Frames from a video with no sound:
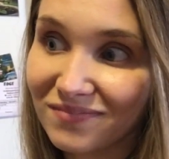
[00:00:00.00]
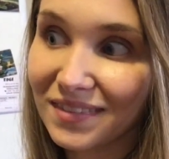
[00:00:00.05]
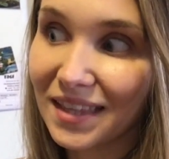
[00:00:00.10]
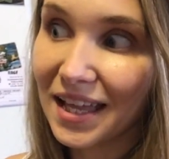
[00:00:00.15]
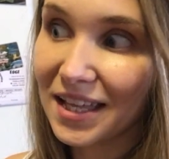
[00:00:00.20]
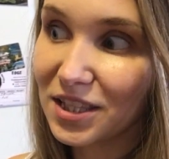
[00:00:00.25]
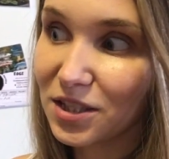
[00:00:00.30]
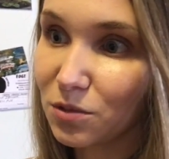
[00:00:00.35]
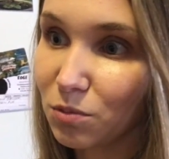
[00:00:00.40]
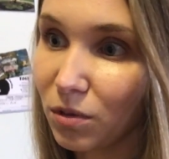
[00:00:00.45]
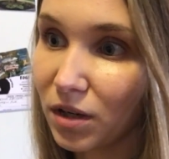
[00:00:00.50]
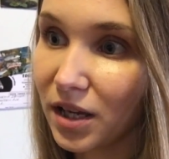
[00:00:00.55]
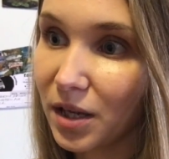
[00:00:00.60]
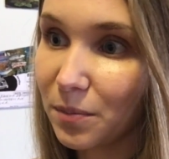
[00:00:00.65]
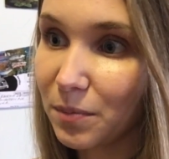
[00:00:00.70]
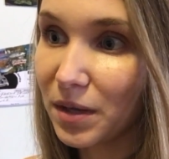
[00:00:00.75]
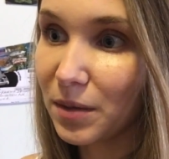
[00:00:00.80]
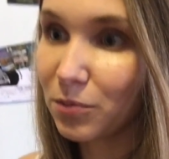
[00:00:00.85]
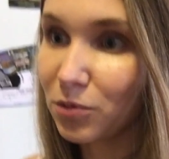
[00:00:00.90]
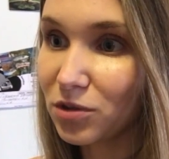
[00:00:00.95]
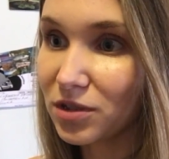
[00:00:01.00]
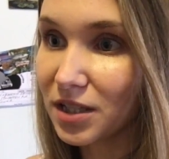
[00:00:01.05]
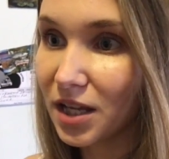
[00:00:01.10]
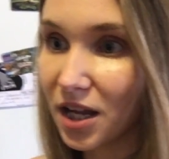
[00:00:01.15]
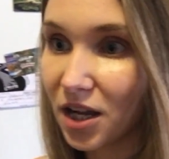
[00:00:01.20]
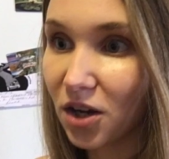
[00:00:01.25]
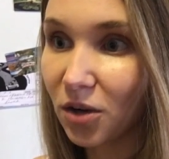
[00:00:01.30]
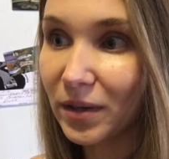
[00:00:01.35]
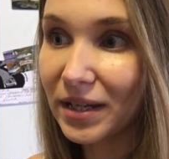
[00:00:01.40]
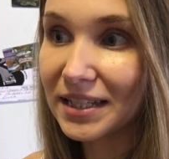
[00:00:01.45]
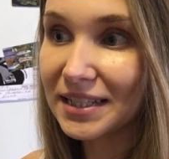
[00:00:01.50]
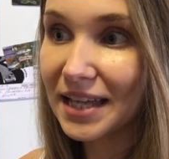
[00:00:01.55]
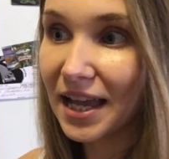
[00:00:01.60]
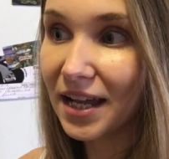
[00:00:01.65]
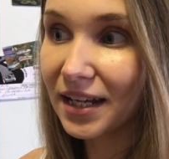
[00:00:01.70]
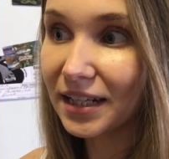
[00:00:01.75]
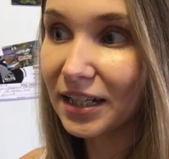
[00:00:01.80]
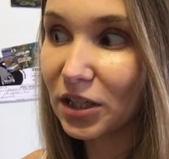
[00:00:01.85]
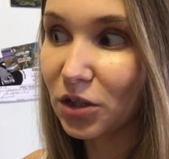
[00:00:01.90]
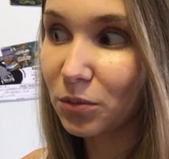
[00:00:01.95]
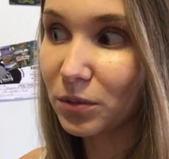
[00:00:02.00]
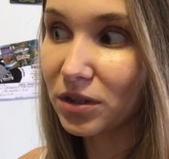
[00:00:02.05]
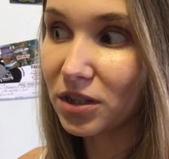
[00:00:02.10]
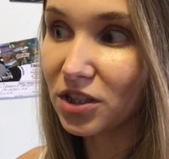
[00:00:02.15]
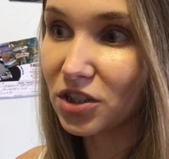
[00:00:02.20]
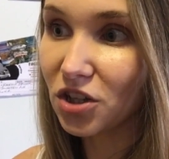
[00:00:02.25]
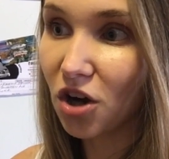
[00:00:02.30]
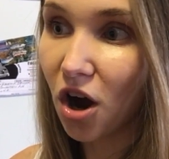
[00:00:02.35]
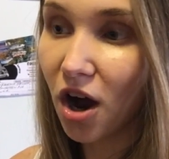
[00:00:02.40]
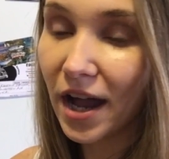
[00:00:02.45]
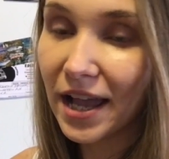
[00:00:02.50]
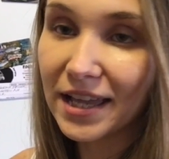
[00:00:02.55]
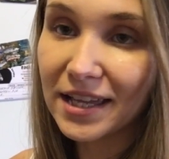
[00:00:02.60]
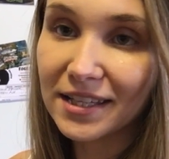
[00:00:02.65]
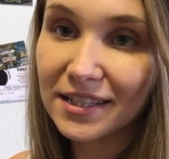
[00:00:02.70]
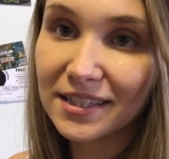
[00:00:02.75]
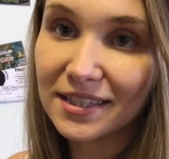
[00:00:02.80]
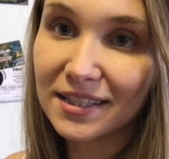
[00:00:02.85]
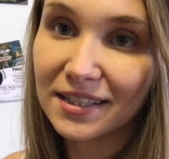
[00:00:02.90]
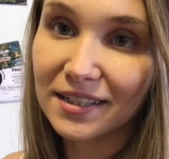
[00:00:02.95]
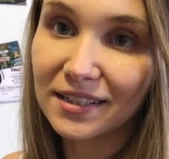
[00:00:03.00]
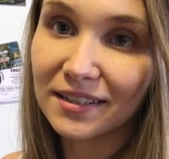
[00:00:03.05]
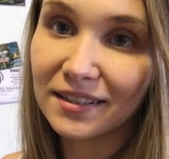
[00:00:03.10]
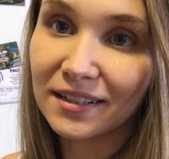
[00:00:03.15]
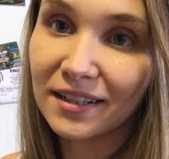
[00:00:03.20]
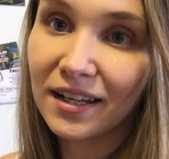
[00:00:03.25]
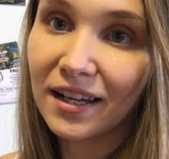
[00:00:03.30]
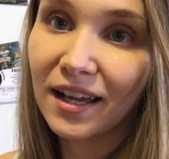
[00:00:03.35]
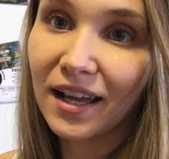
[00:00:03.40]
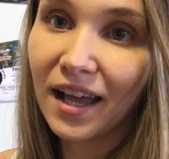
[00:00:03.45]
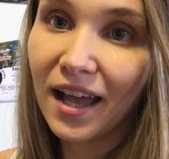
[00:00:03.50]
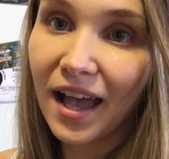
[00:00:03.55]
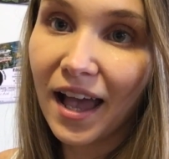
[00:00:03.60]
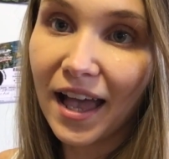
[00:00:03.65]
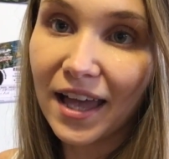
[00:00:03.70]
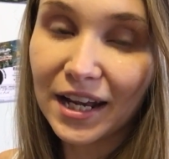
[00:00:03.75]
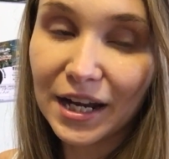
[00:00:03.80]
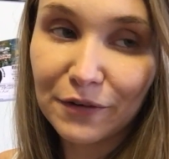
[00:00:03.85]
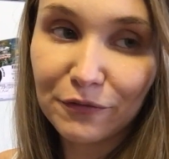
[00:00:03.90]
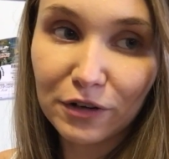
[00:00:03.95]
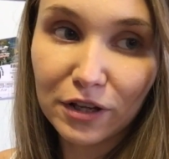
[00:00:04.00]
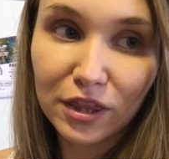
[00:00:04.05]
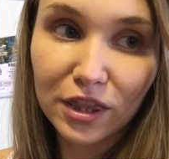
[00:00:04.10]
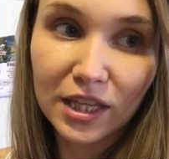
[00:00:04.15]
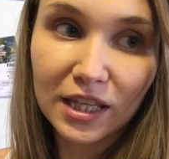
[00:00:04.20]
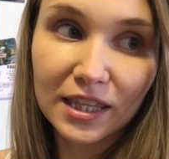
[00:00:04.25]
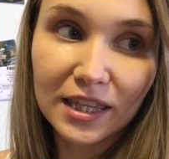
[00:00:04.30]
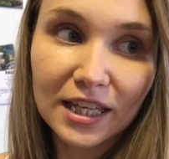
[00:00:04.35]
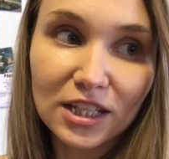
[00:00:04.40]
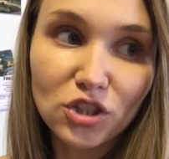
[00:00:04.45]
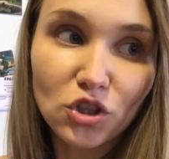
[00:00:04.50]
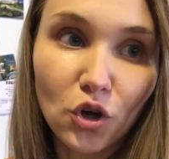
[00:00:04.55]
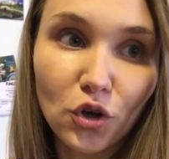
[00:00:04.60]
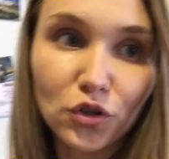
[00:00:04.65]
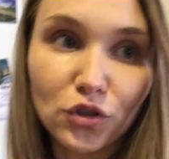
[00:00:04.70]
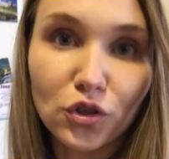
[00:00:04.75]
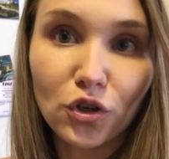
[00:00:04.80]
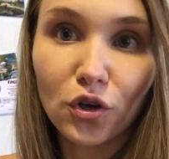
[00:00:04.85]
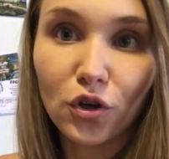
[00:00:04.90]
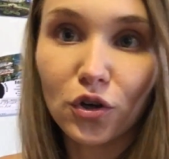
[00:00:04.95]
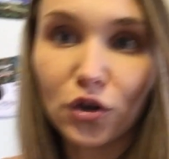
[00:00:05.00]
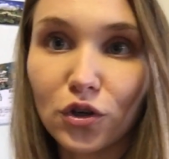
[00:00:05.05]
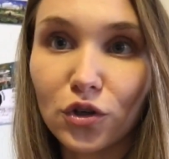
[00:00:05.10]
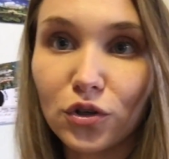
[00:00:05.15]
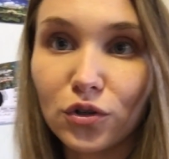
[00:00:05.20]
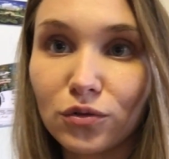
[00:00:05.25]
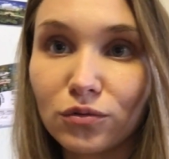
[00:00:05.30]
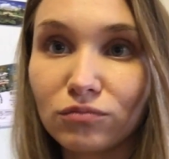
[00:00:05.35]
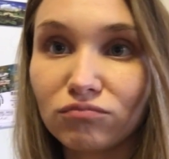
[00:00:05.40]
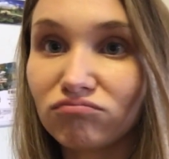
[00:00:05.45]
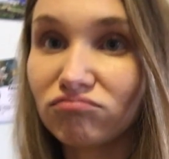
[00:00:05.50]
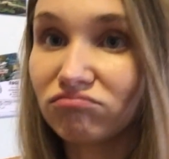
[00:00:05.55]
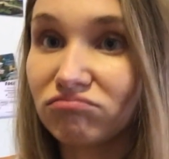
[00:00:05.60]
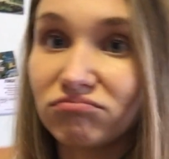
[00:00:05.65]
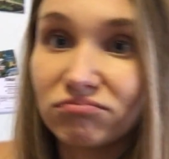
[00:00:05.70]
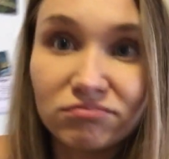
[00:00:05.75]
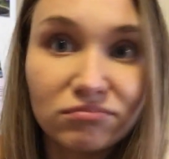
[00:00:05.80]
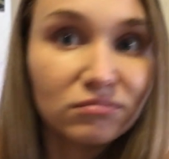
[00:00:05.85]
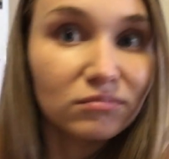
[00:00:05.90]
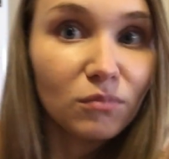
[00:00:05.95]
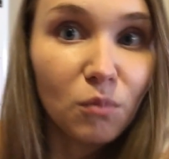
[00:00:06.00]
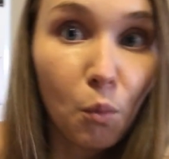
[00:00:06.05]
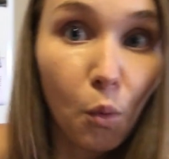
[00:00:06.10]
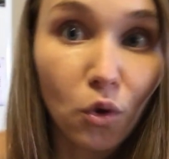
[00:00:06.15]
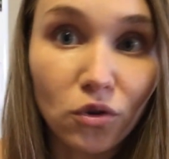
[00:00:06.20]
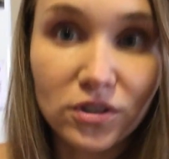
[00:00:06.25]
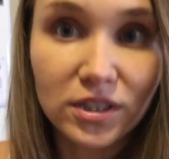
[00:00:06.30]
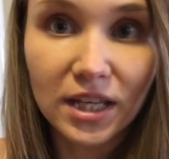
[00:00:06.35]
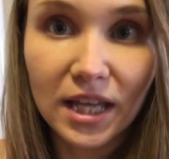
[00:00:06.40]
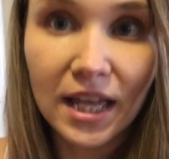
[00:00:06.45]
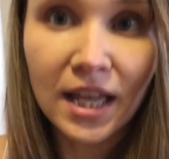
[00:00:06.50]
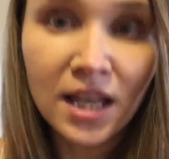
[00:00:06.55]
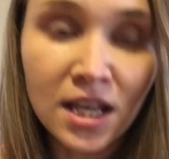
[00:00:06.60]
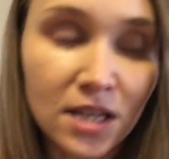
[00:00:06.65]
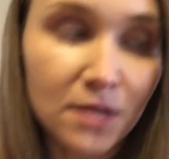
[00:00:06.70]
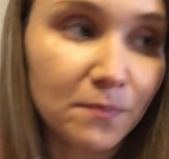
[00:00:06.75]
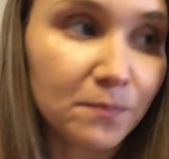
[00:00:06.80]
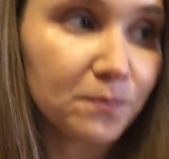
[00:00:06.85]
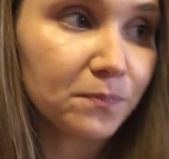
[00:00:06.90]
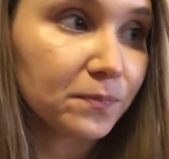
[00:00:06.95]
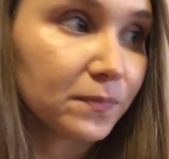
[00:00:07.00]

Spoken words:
that's where people start going downhill with the diets and everything. They don't know what to eat.